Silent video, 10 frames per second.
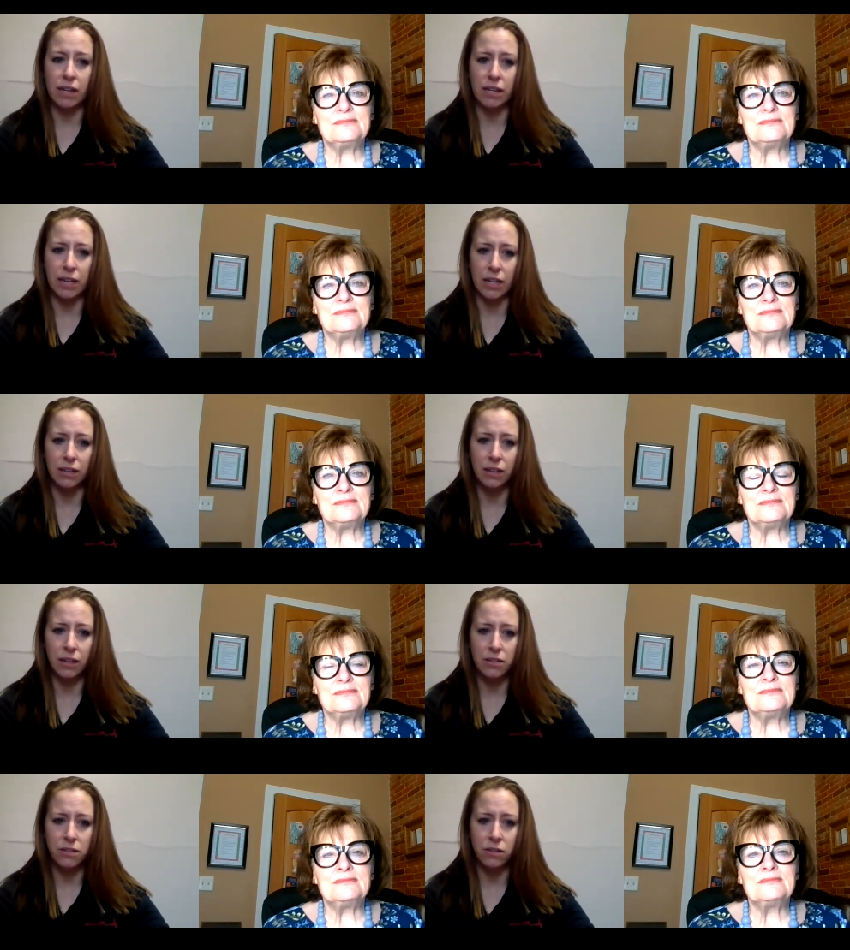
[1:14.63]
Speaker 1: a need
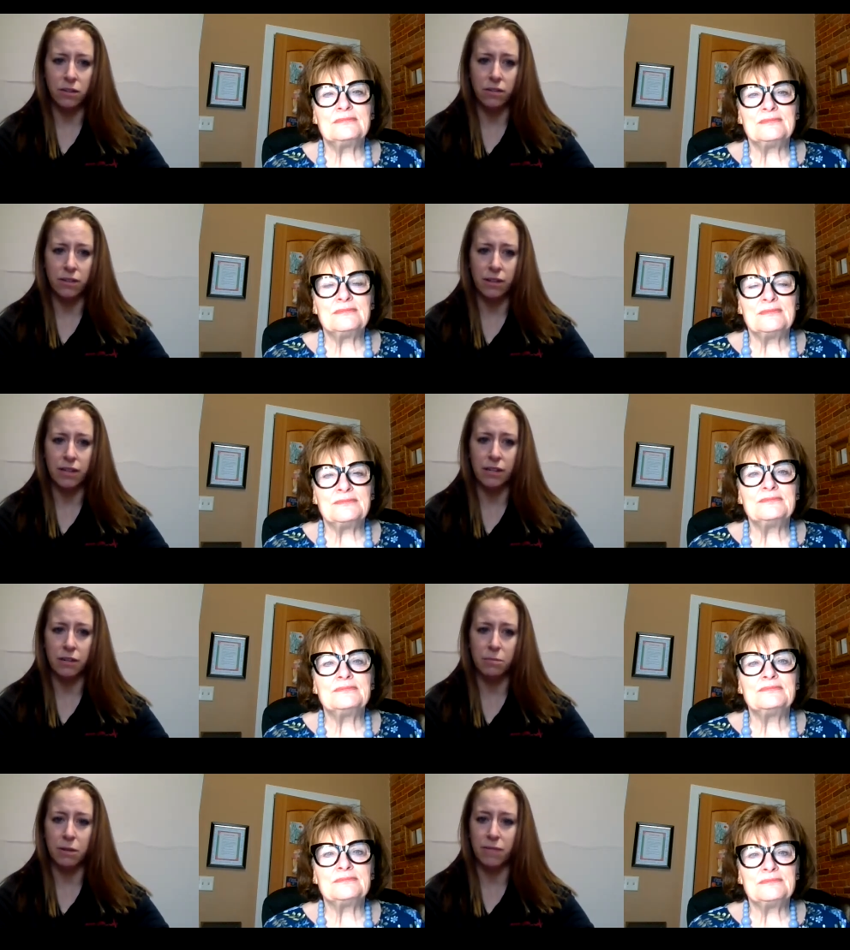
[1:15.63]
that I saw that
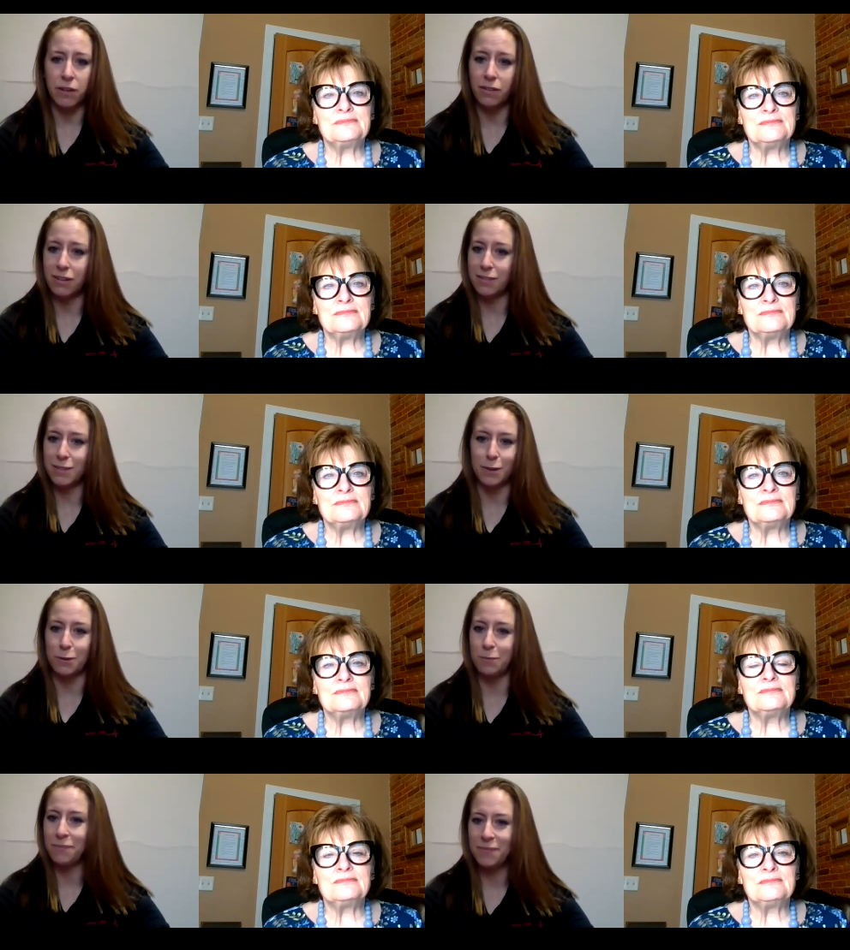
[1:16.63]
needed to be filled. And
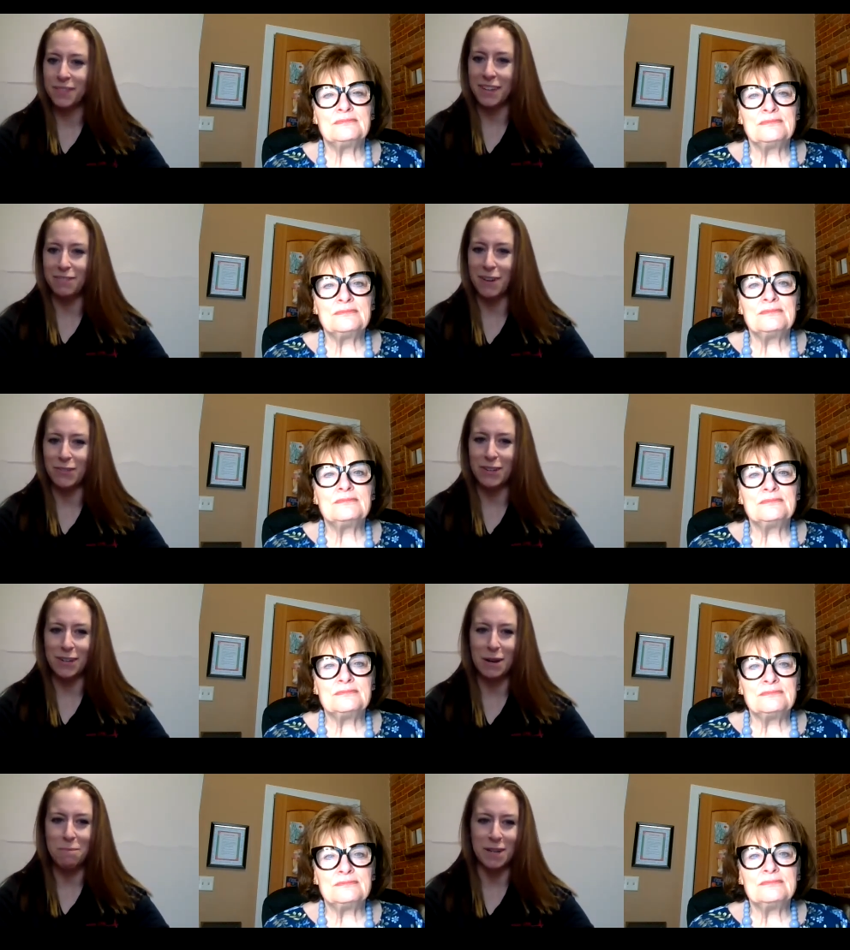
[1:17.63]
so I founded
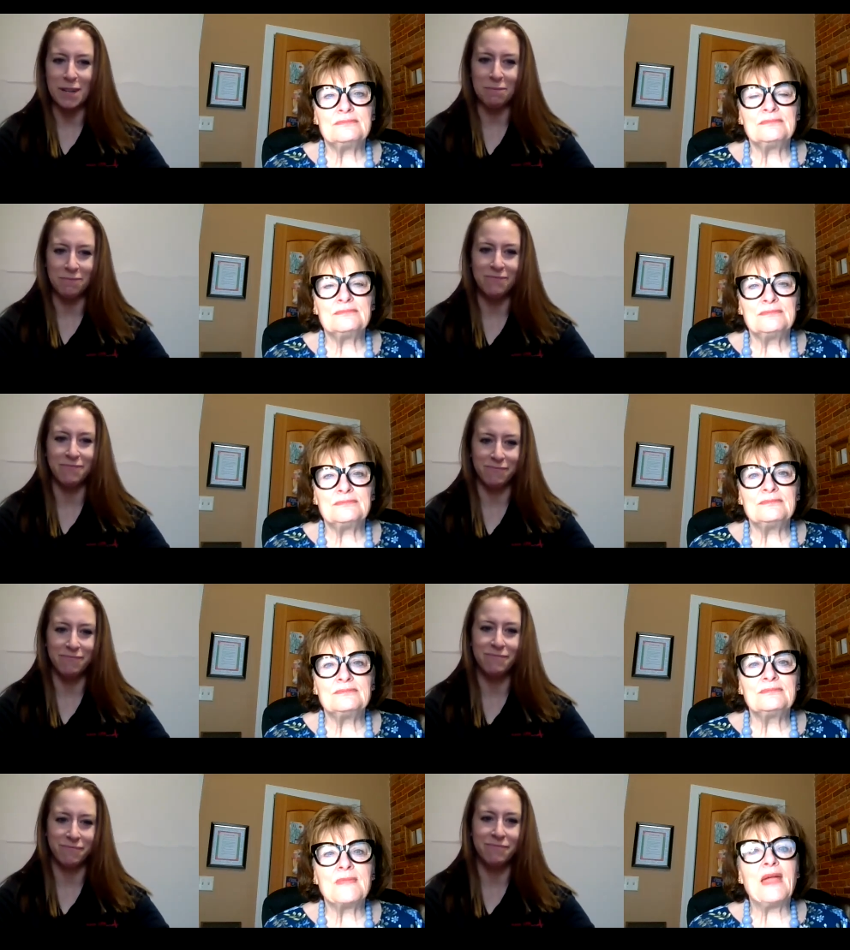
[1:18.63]
a company.
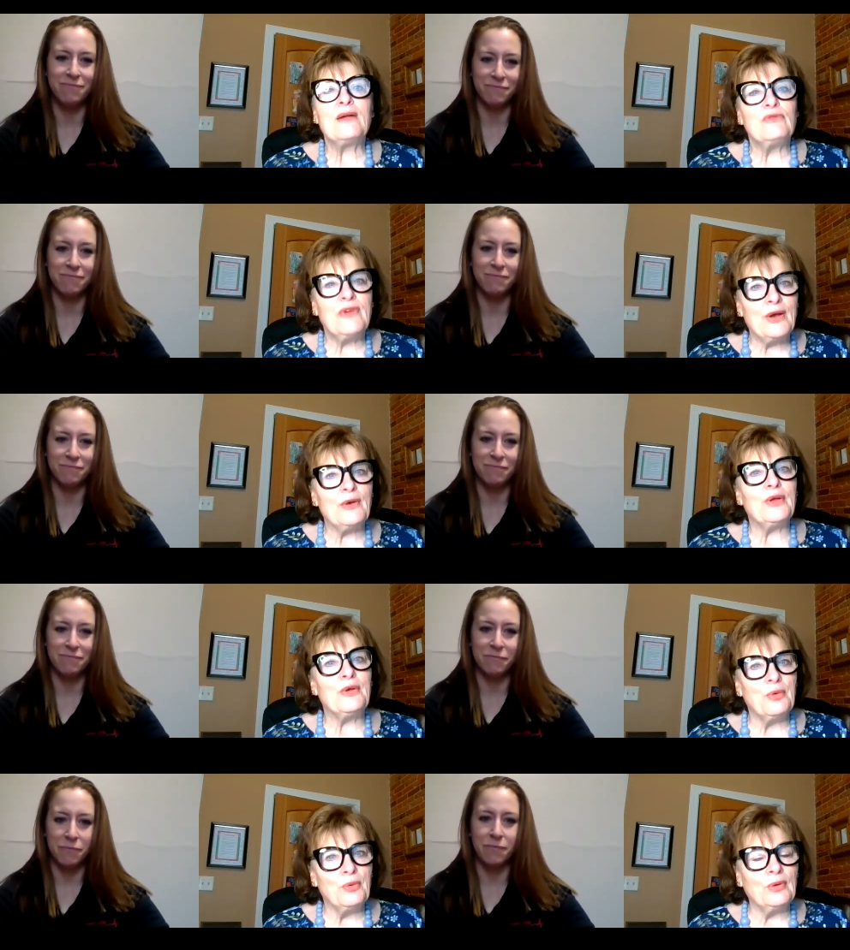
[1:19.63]

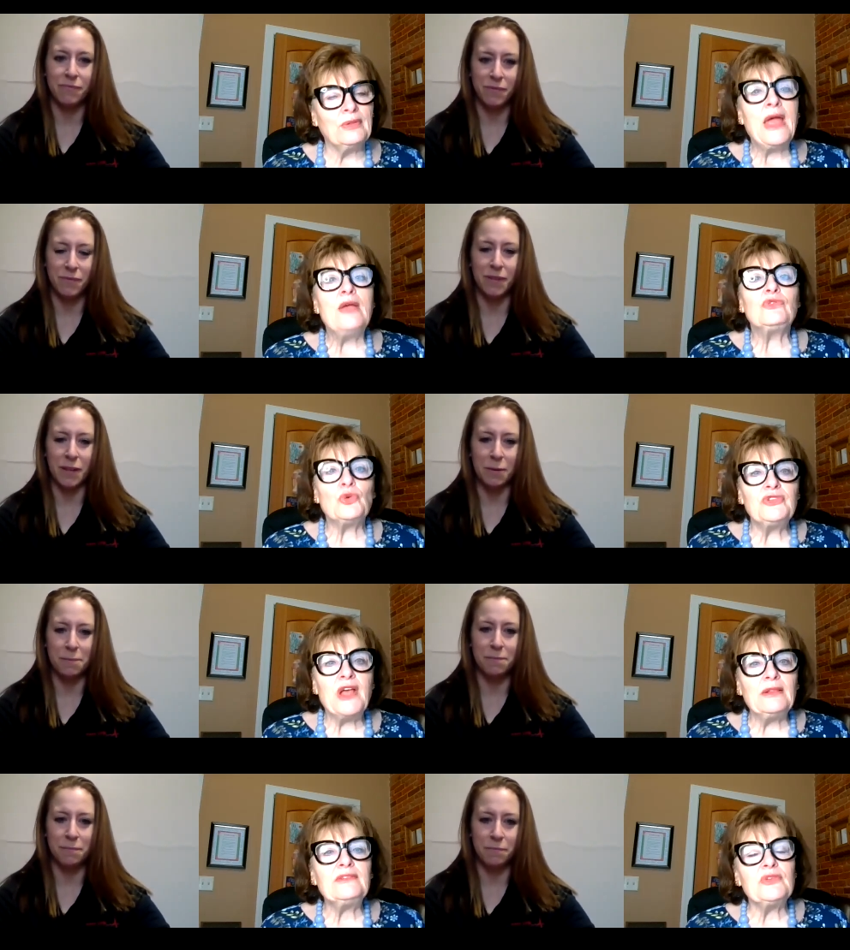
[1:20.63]
Speaker 2: Very cool.
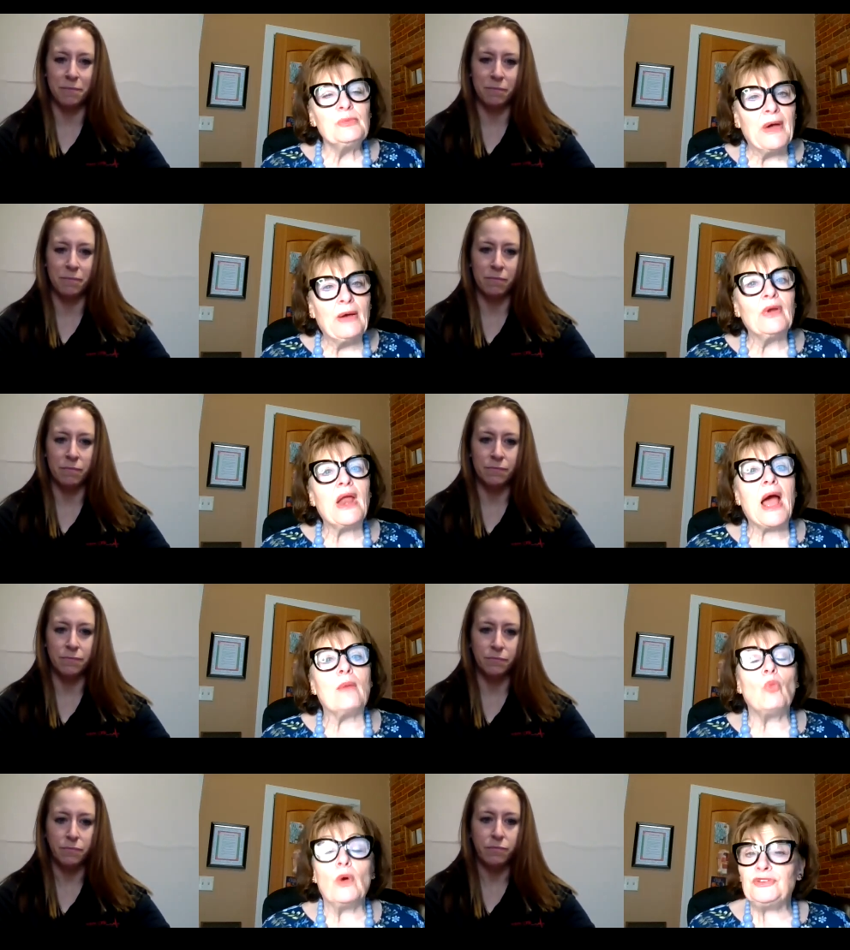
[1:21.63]
So tell us about
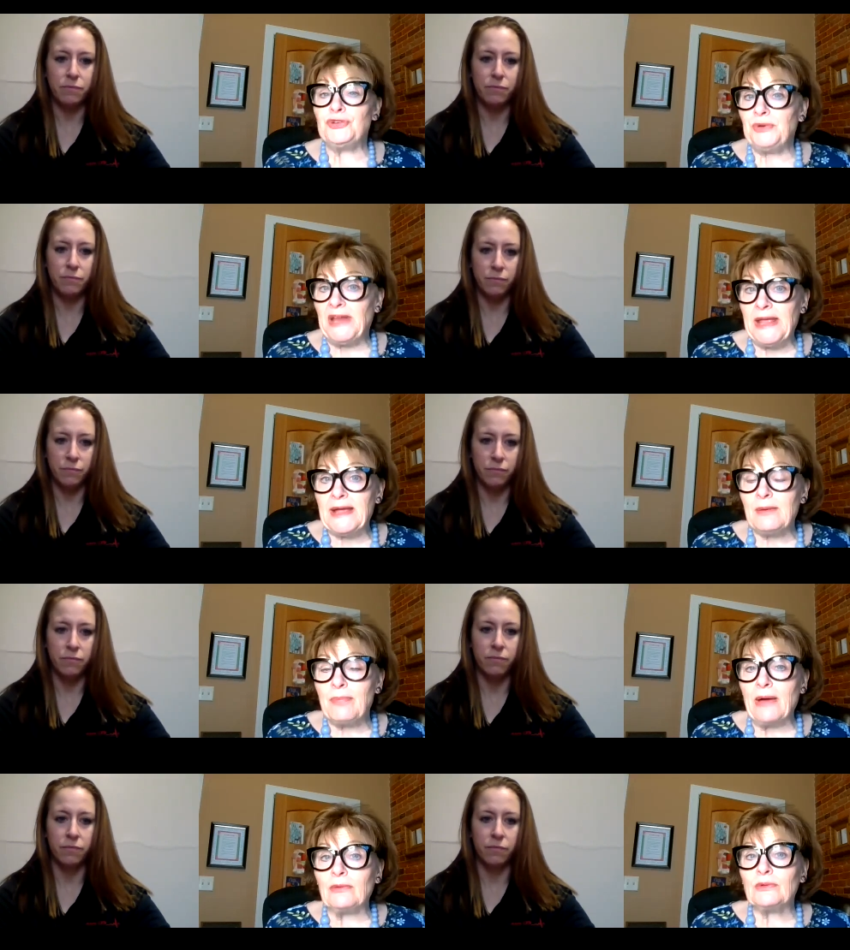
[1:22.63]
um, what's
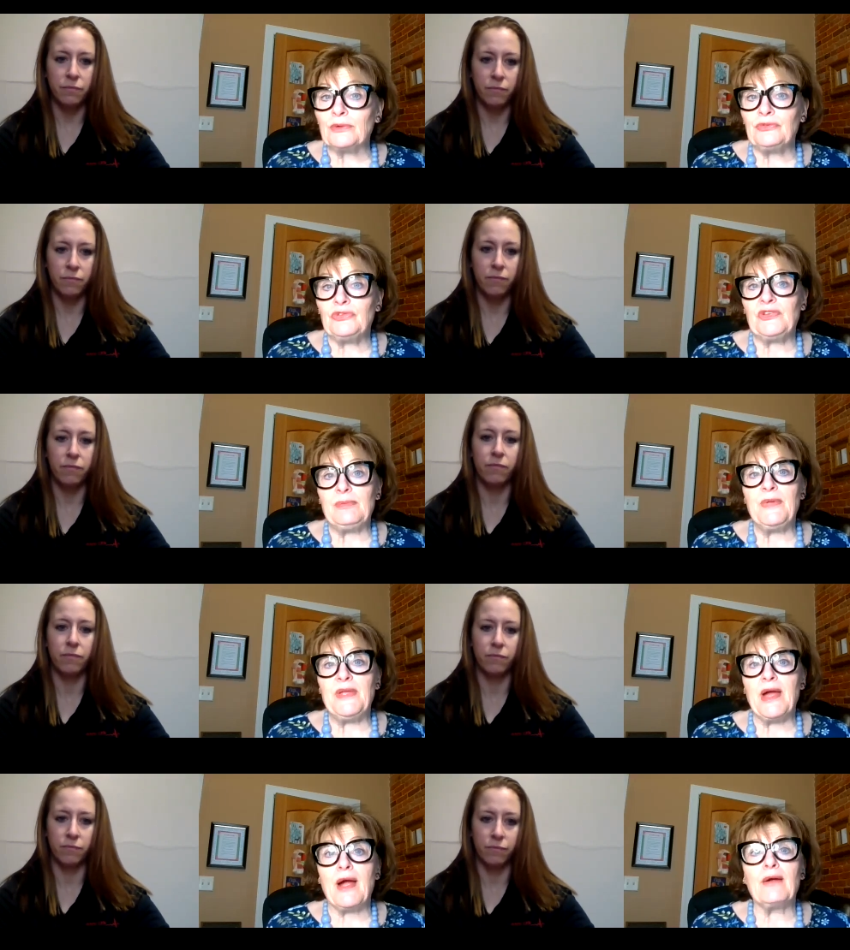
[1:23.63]
unique about Learn
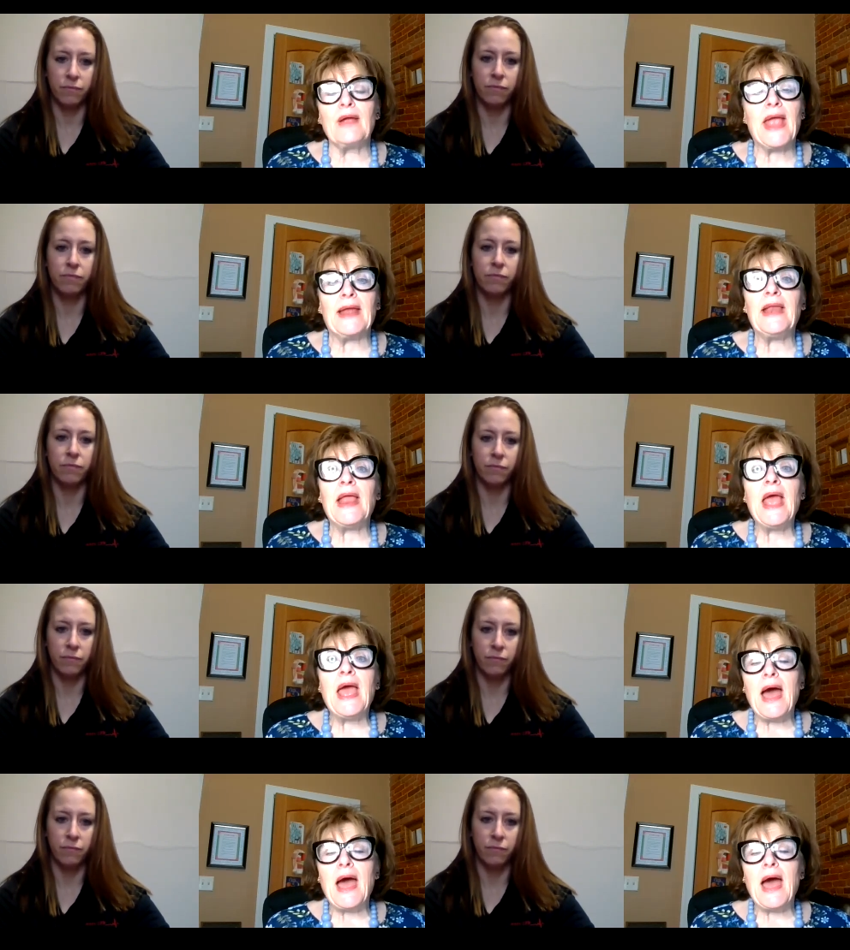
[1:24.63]
C P R and